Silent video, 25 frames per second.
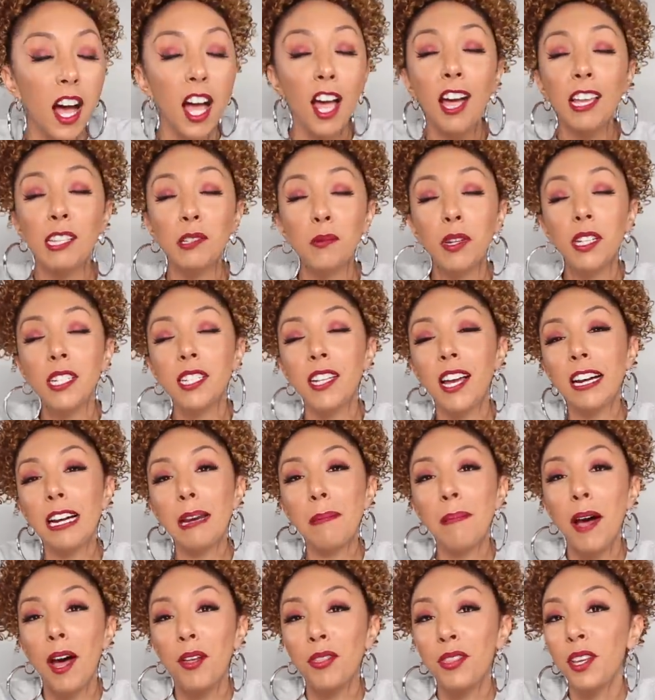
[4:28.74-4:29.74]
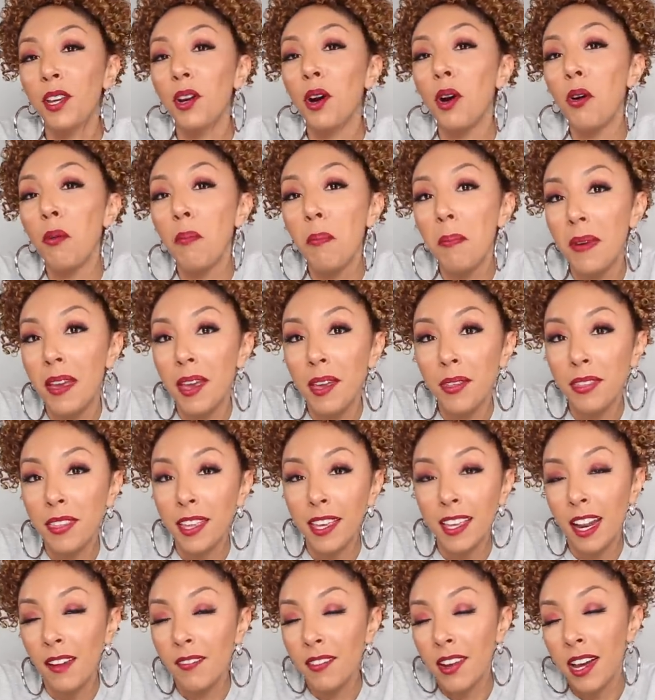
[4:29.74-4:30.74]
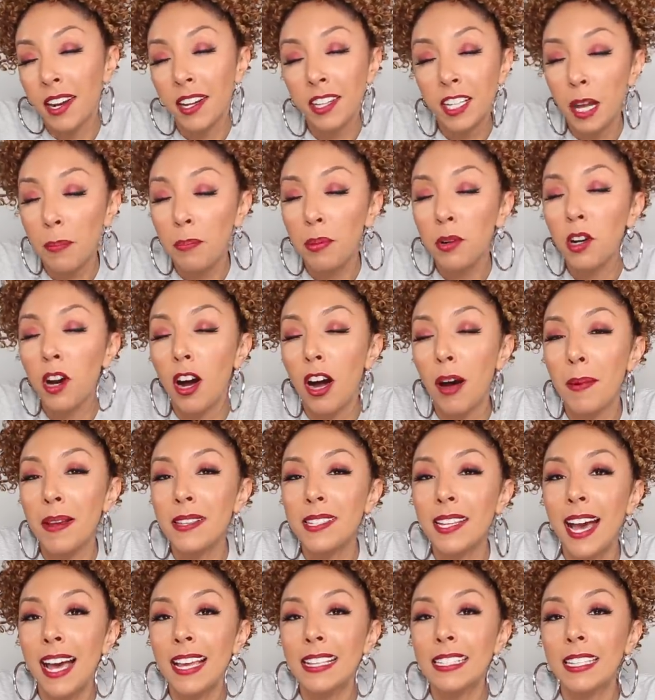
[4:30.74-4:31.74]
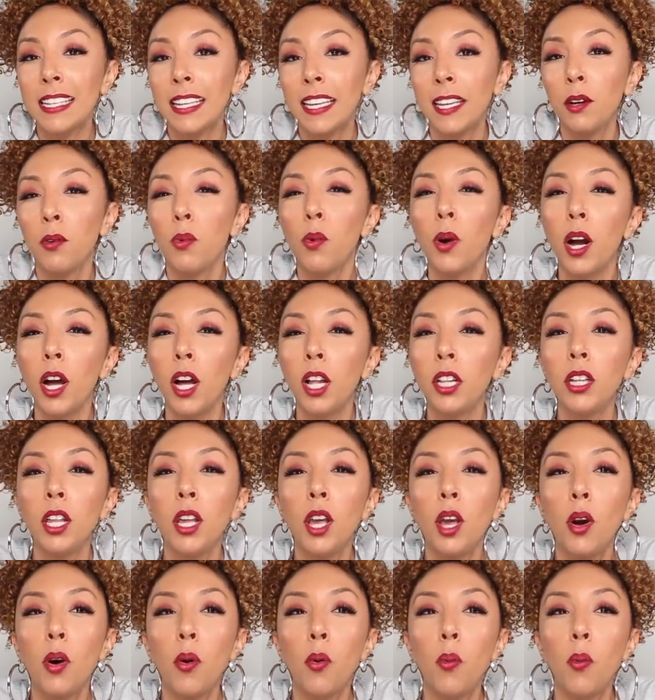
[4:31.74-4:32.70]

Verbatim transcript: I also want to talk about the whole myth, and I've got a couple comments asking, well,